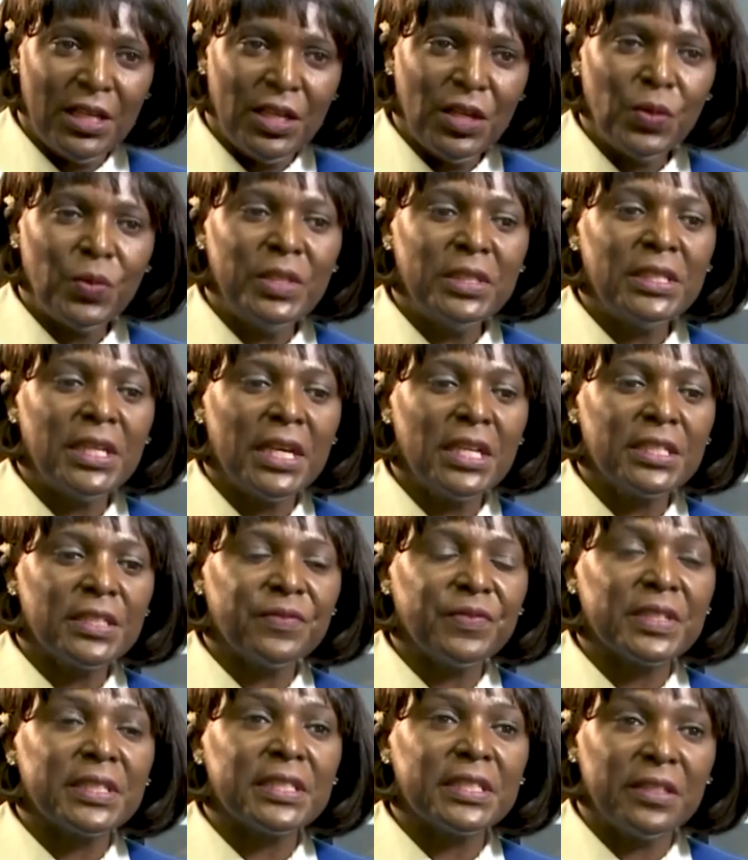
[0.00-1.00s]
we
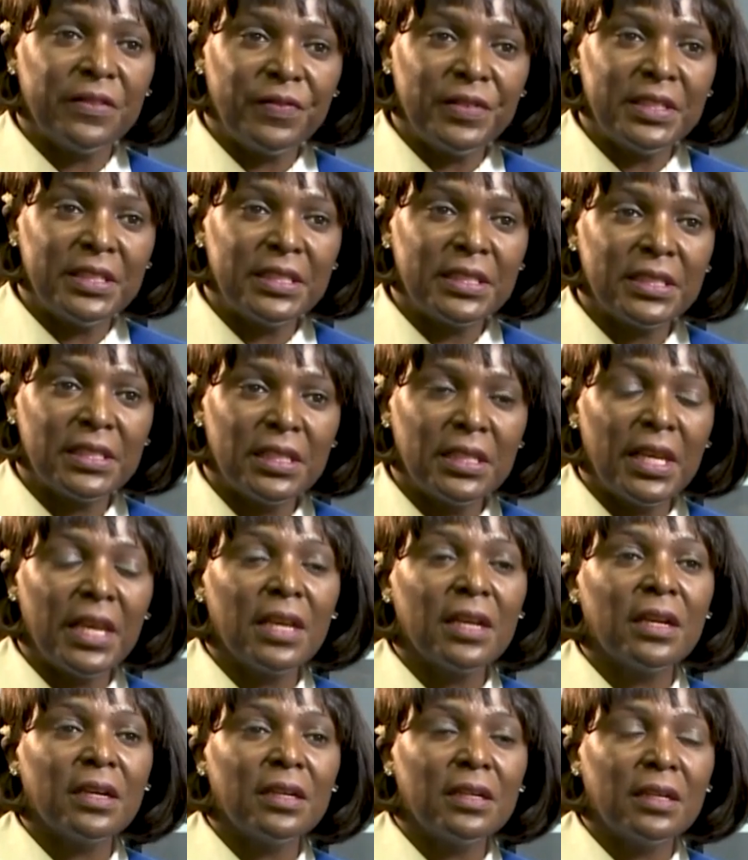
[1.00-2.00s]
test for syphilis,
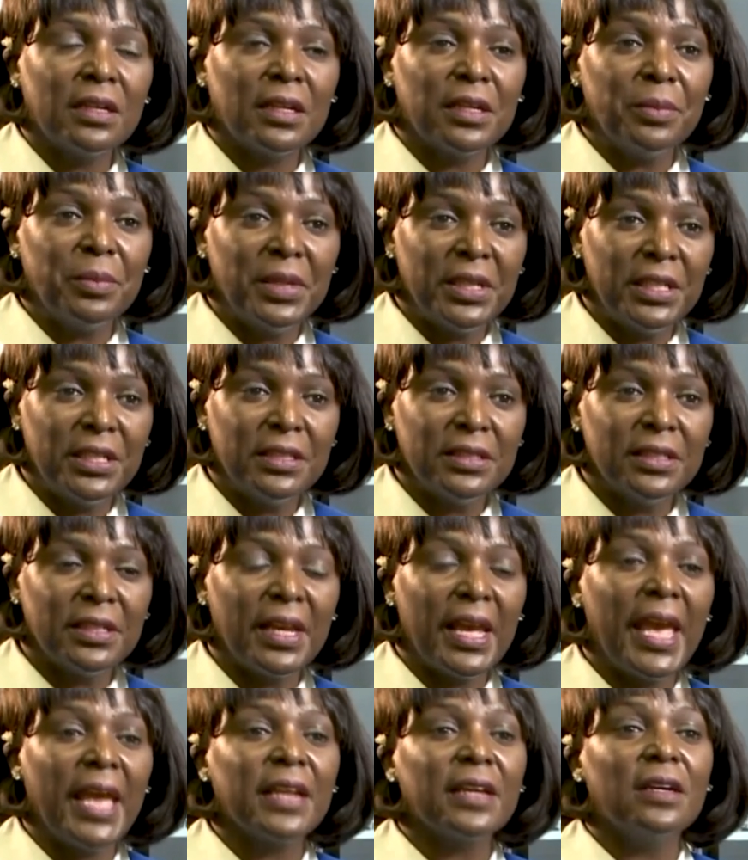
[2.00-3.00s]
chlamydia,
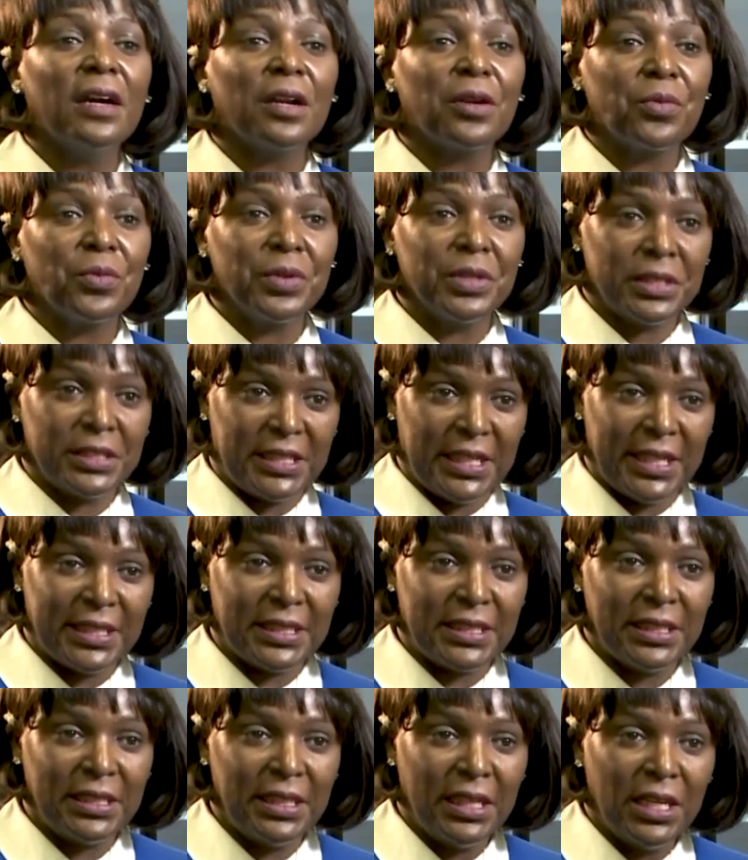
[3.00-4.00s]
and gonorrhea
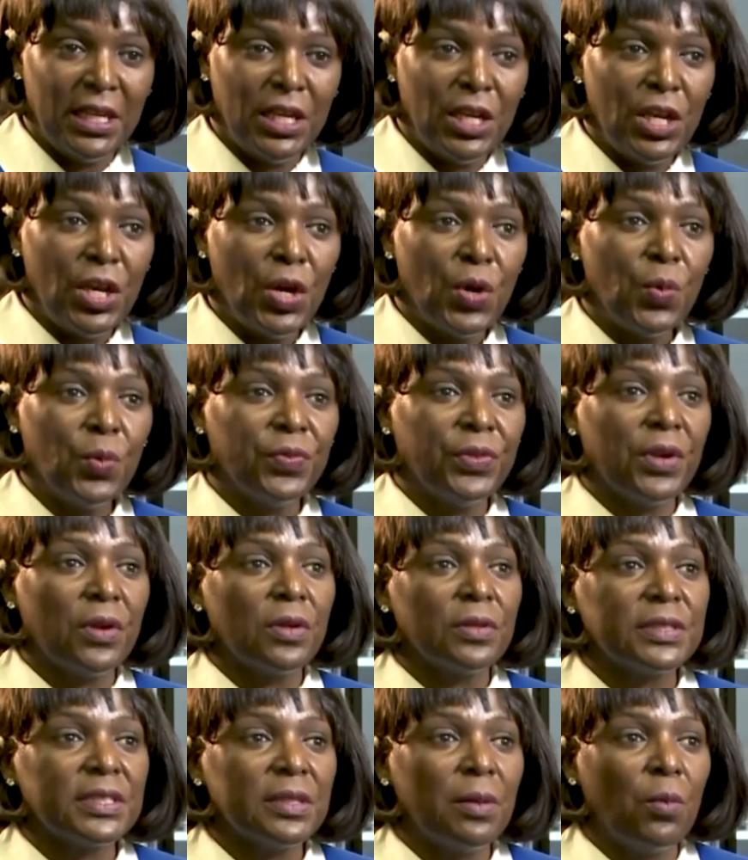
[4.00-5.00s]
testing. There
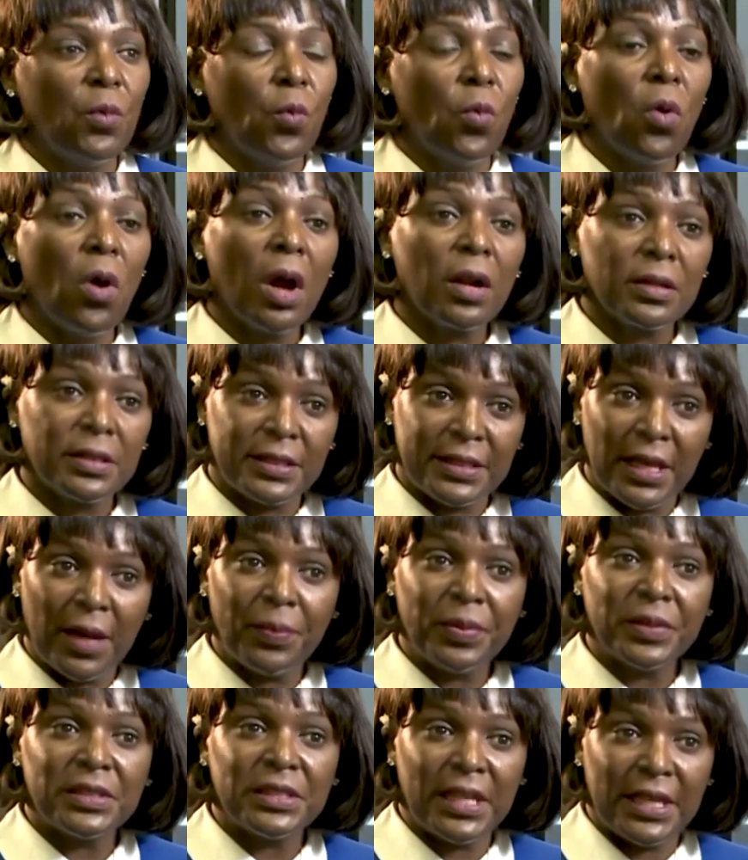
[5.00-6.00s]
are some water
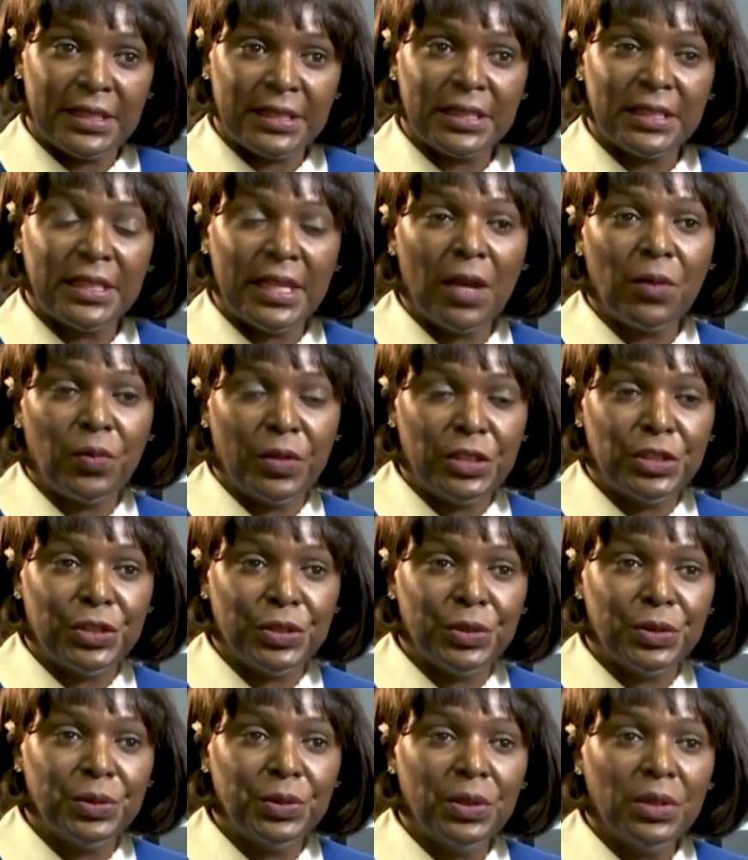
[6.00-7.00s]
sample testing that we
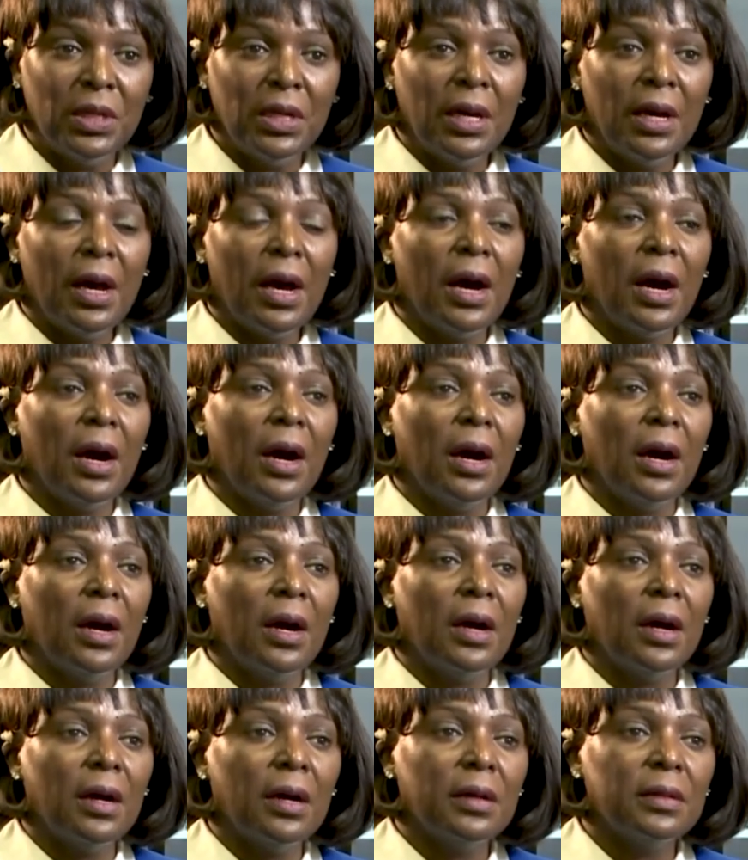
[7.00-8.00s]
do,
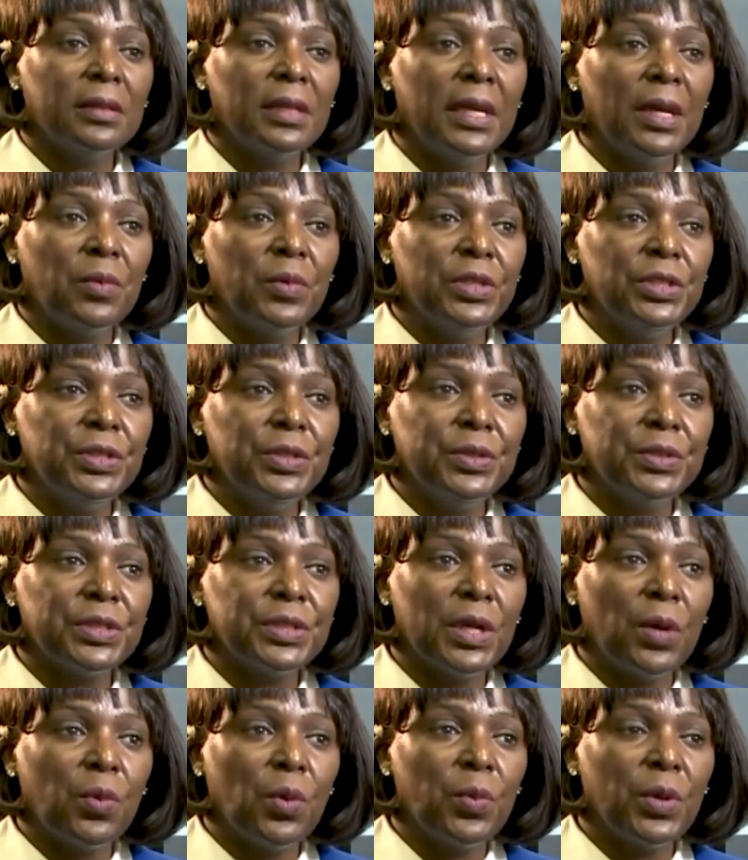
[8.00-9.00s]
uh, and we do
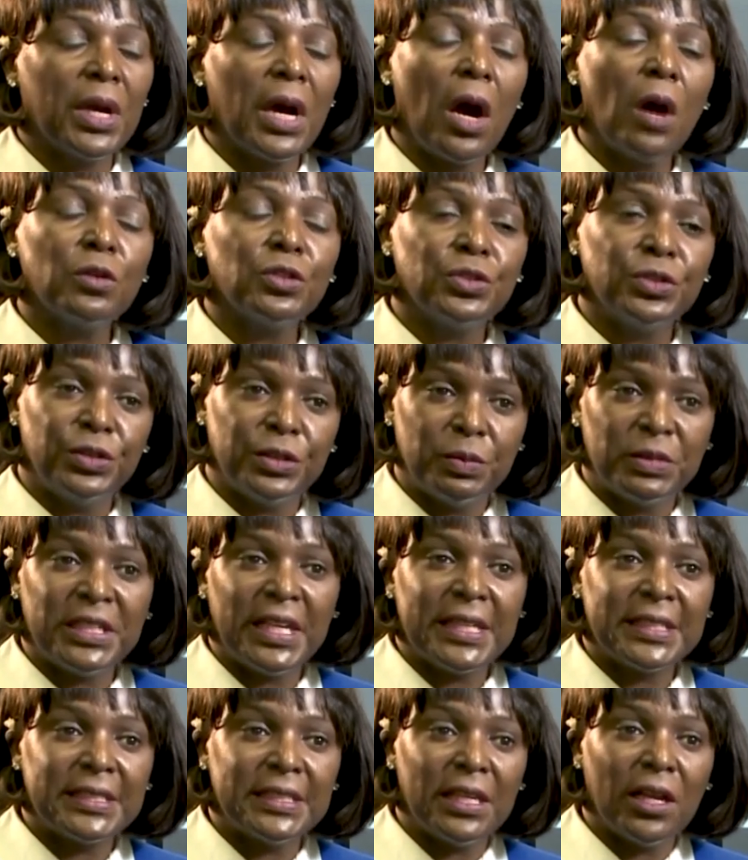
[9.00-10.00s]
some what we call
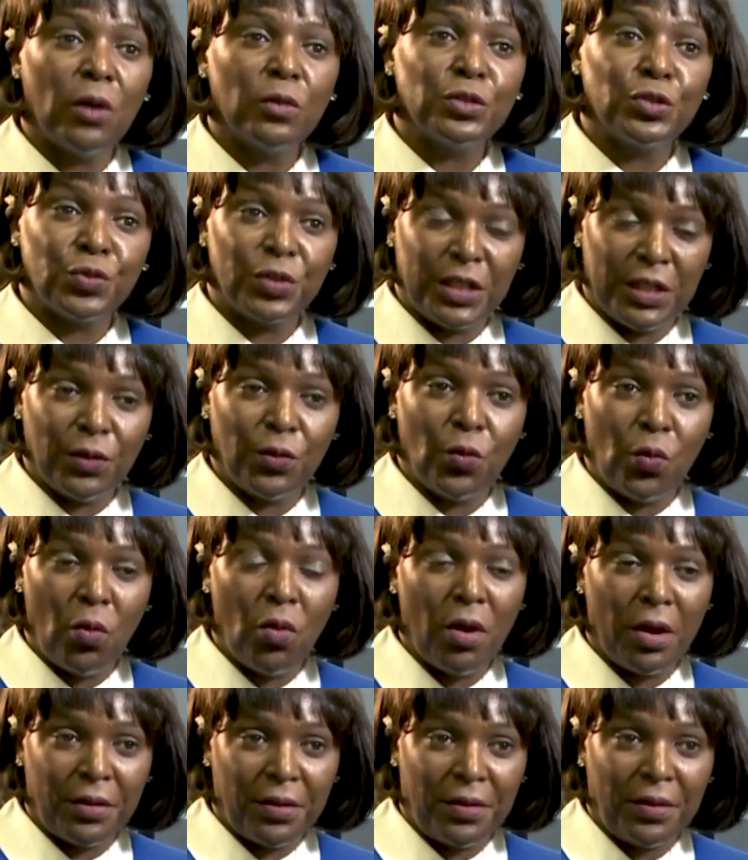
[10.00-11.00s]
testing on drinking water.